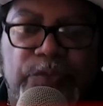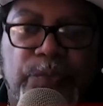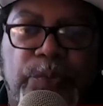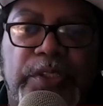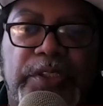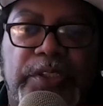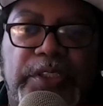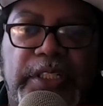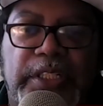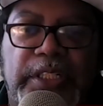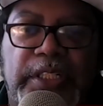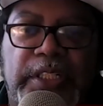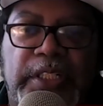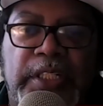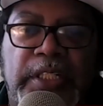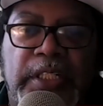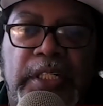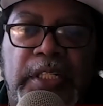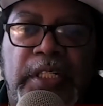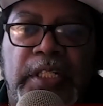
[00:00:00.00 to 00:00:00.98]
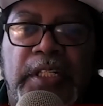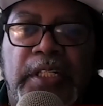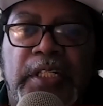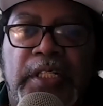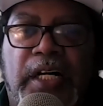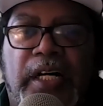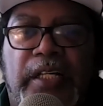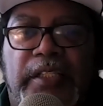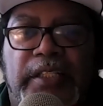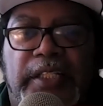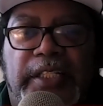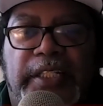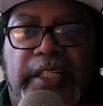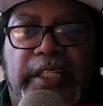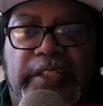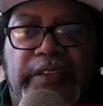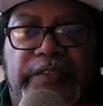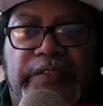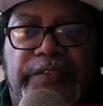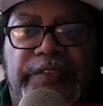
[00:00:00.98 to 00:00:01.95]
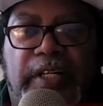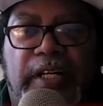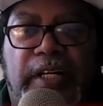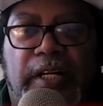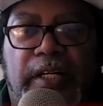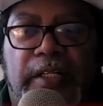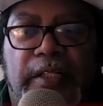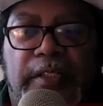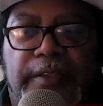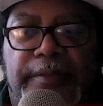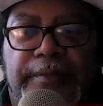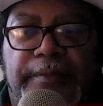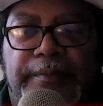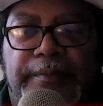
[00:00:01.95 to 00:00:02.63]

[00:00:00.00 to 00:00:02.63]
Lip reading: with the other kids, oh